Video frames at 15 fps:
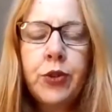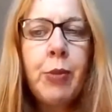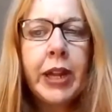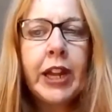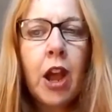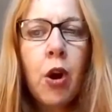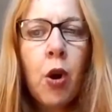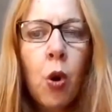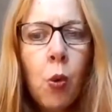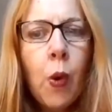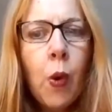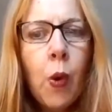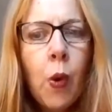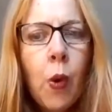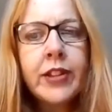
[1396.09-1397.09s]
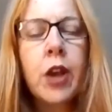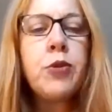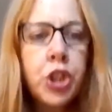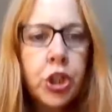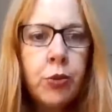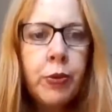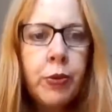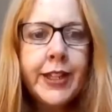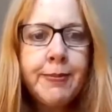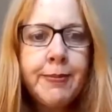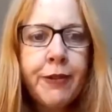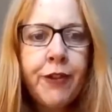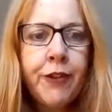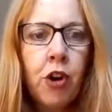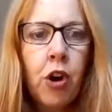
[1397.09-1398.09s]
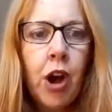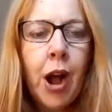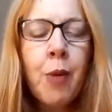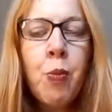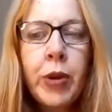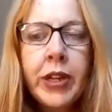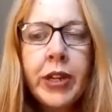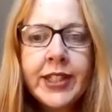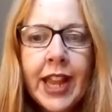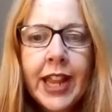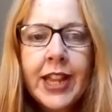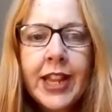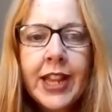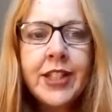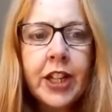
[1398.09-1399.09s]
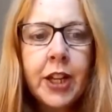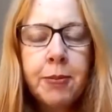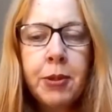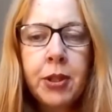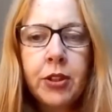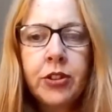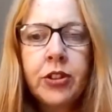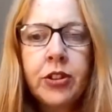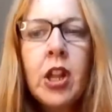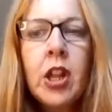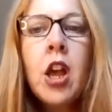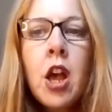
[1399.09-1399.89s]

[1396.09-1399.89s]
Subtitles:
and we always go 2 weeks before, and we say to the couples,